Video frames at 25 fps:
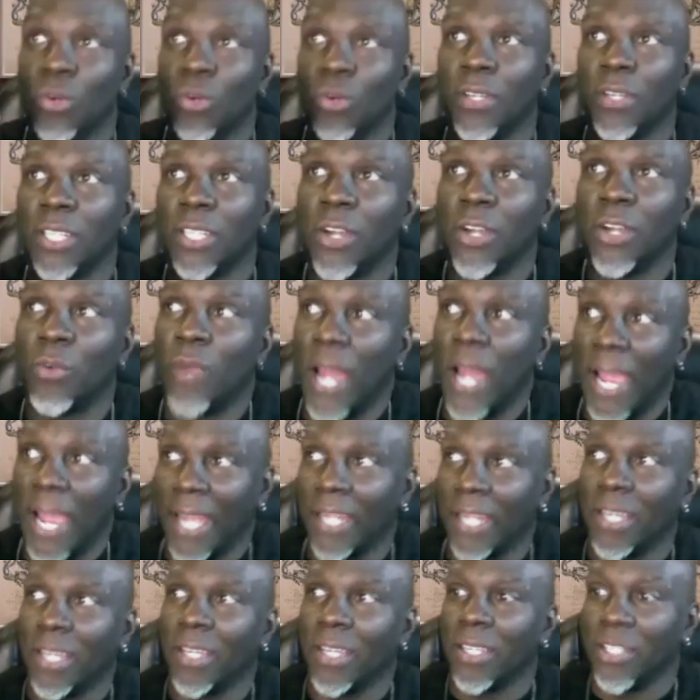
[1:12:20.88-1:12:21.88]
You're right.
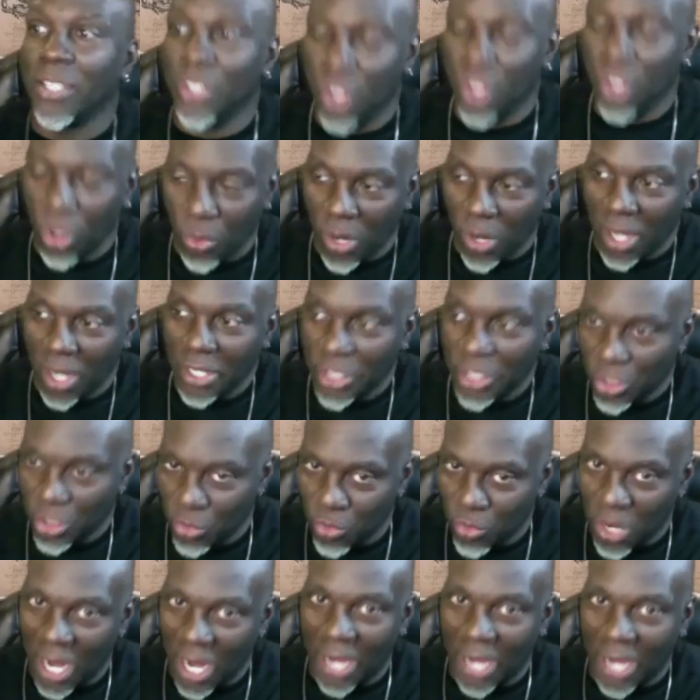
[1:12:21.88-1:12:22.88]
You know what? You're
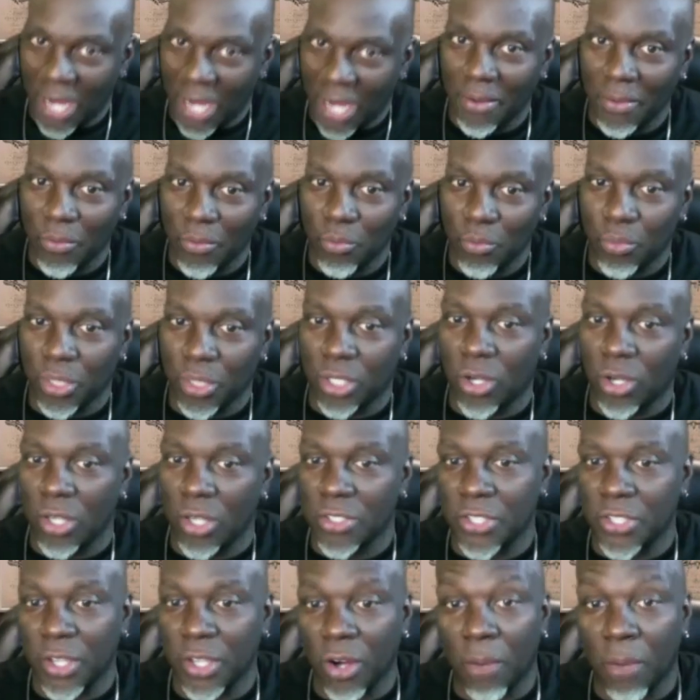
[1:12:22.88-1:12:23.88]
right.
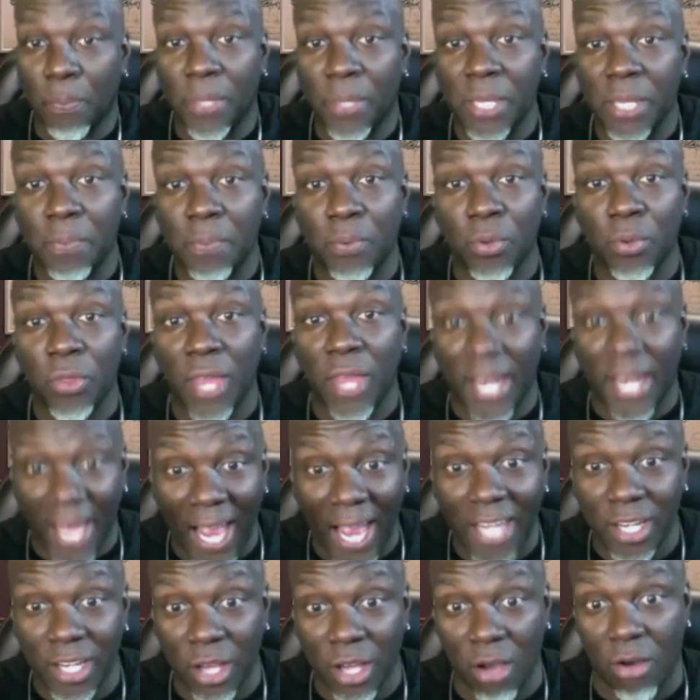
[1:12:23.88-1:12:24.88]
Because there are people that
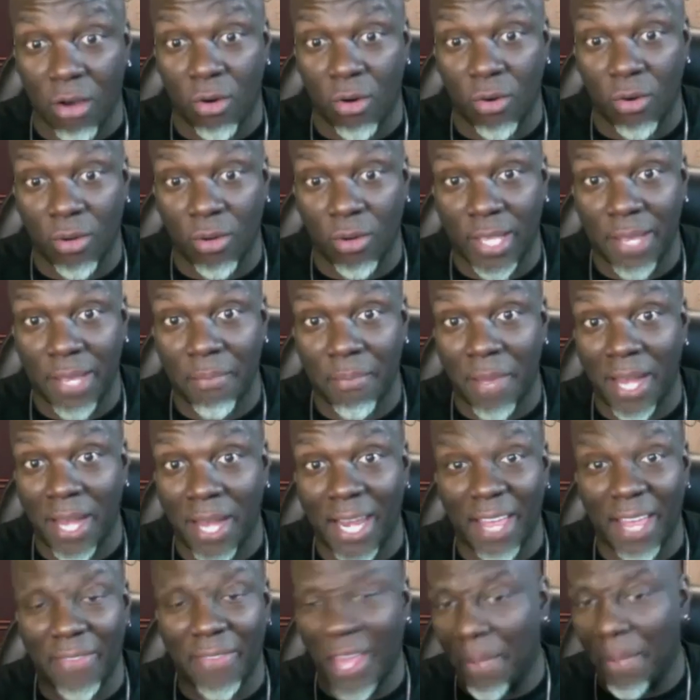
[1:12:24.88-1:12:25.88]
I know in my
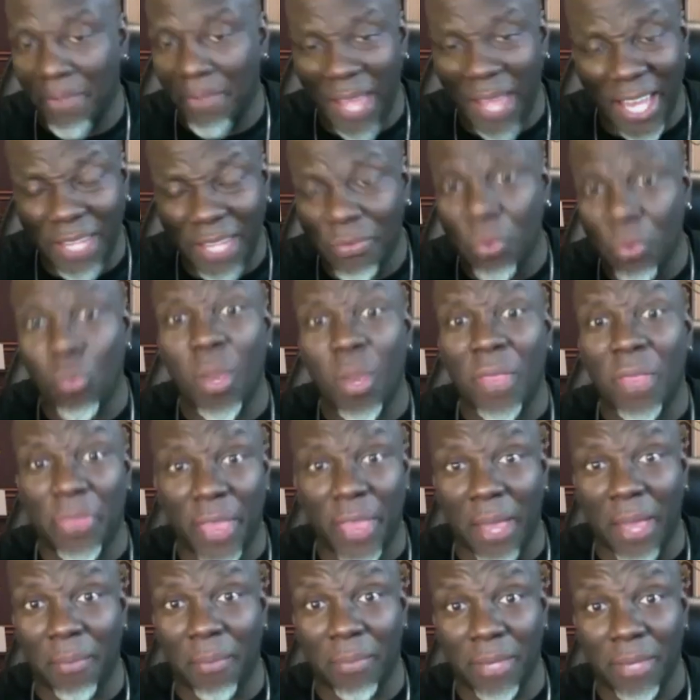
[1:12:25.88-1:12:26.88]
life. I'm not even with
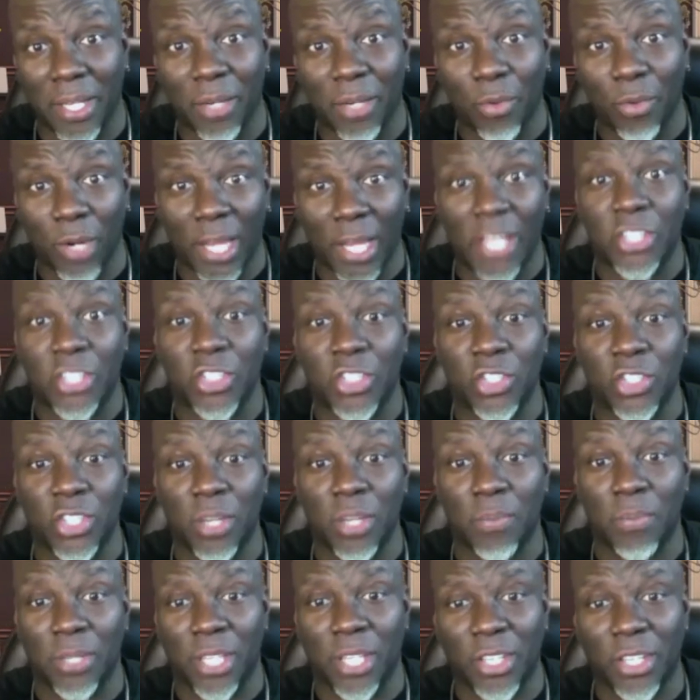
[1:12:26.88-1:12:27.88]
them in a
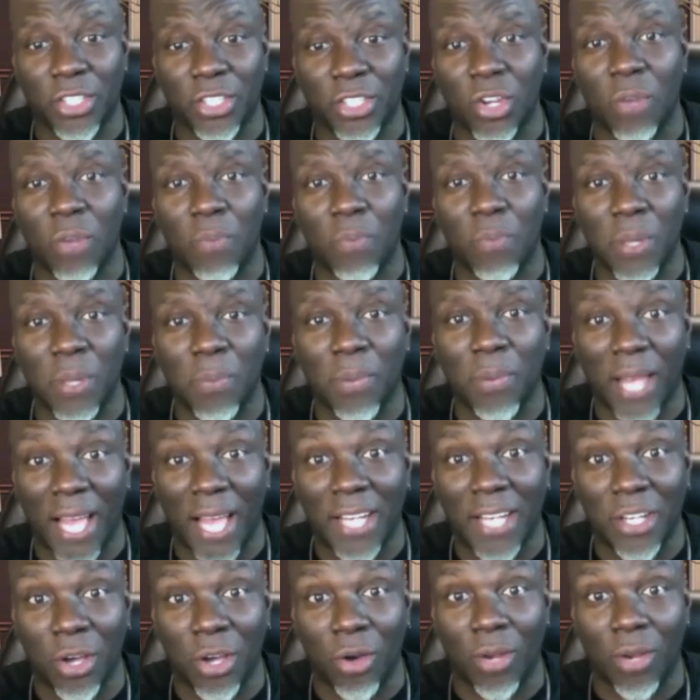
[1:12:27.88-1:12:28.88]
relationship, but there are certain people I
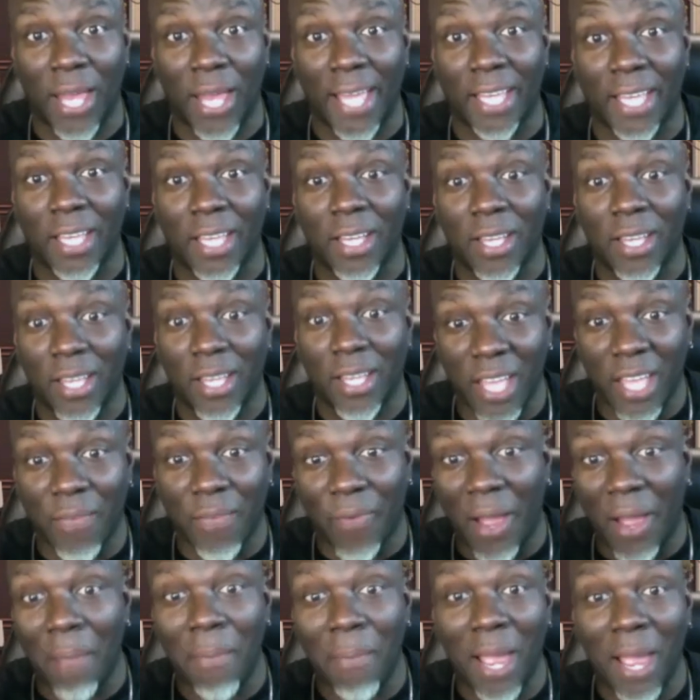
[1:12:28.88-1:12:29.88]
know. Like if
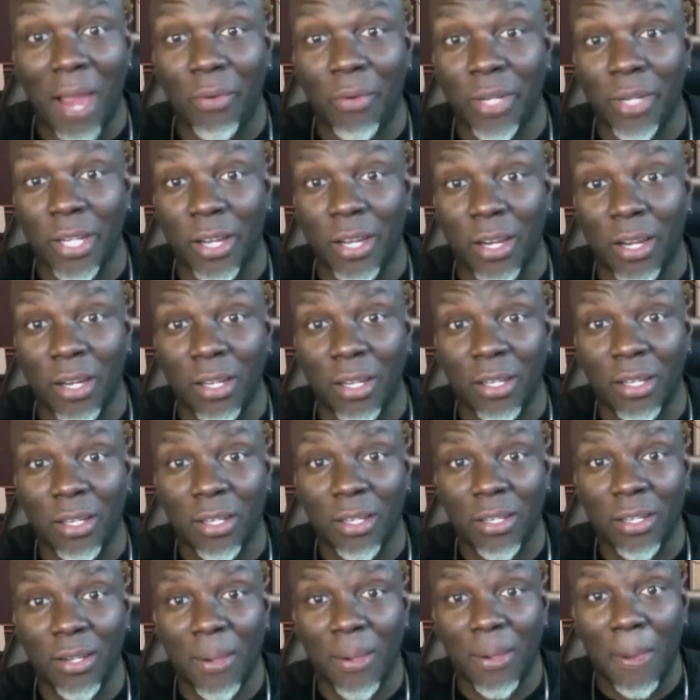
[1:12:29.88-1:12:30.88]
I married her
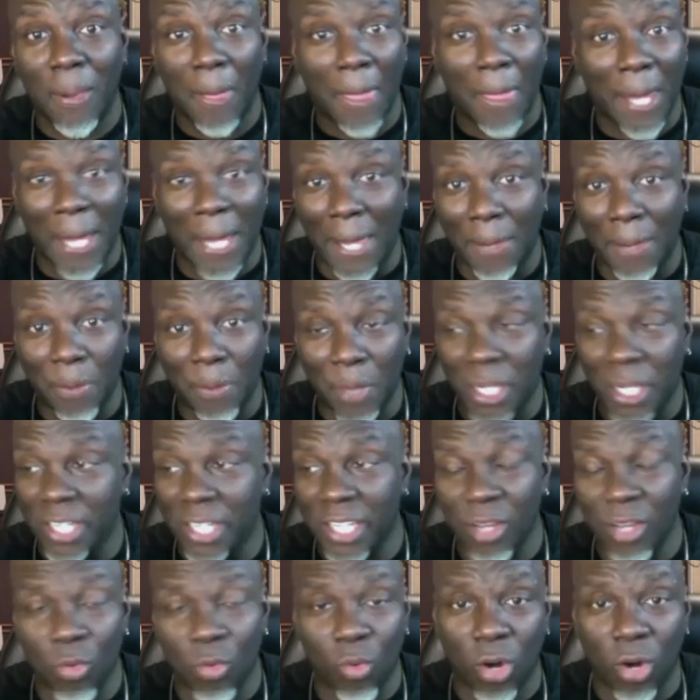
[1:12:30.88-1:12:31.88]
and it
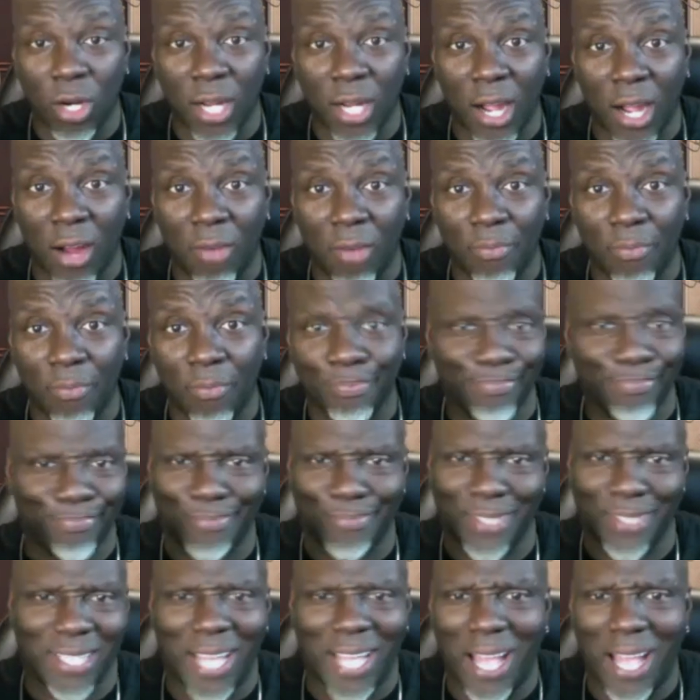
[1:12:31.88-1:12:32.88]
didn't mm. work out,
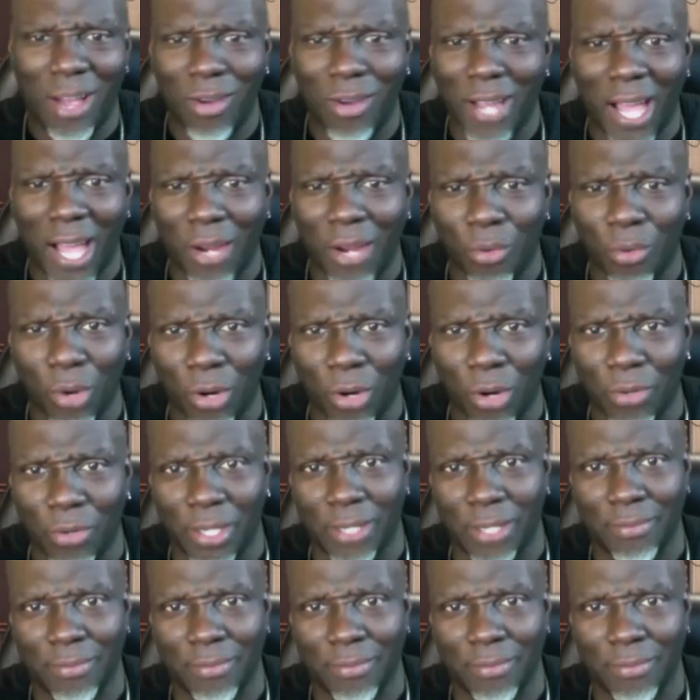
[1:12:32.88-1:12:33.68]
I don't gotta worry.